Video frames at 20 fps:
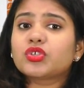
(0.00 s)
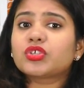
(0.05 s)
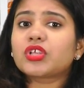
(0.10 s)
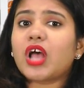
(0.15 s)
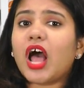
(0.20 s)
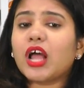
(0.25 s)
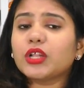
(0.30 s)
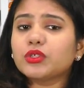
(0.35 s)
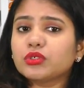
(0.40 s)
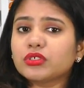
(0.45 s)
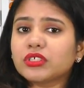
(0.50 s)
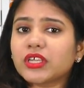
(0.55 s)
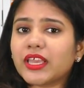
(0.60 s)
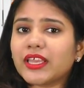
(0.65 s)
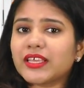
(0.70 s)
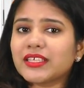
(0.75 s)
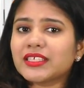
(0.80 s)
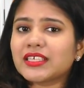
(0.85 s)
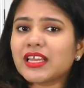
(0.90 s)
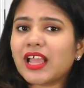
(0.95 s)
sour to
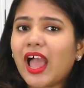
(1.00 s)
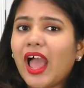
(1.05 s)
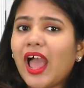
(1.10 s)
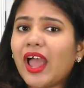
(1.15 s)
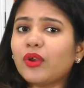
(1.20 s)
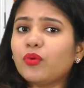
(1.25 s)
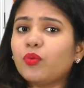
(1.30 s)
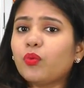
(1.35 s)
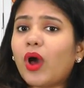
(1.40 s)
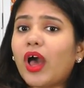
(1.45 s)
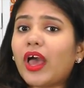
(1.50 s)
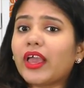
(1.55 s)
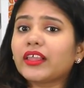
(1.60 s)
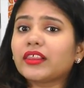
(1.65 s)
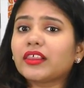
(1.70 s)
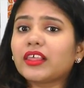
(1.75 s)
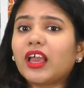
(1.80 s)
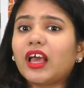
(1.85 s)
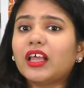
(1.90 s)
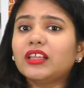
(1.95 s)
taste and
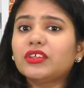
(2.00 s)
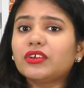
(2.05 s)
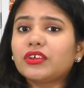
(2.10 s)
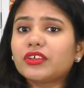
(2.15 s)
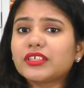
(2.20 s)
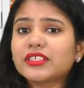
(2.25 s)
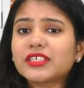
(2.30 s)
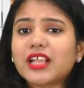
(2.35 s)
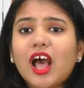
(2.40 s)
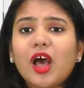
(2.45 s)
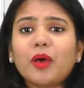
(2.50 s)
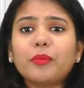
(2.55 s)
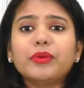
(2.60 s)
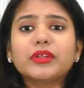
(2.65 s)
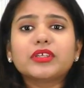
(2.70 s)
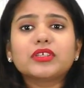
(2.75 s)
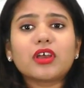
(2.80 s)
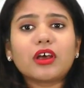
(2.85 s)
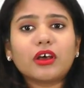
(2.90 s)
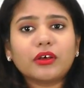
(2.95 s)
why the others are
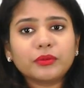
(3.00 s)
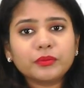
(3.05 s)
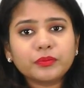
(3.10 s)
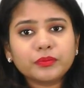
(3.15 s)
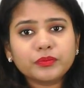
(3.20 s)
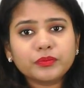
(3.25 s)
bitter?